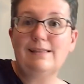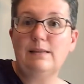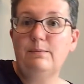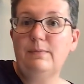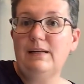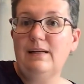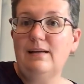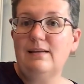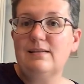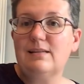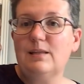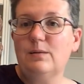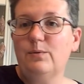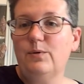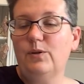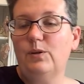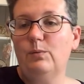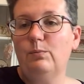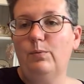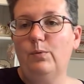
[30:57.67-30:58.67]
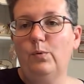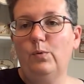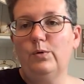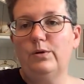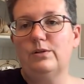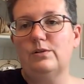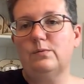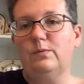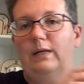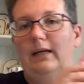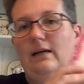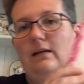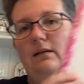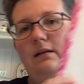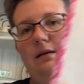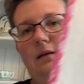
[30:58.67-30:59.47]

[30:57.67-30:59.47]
I've been asked about the board as well.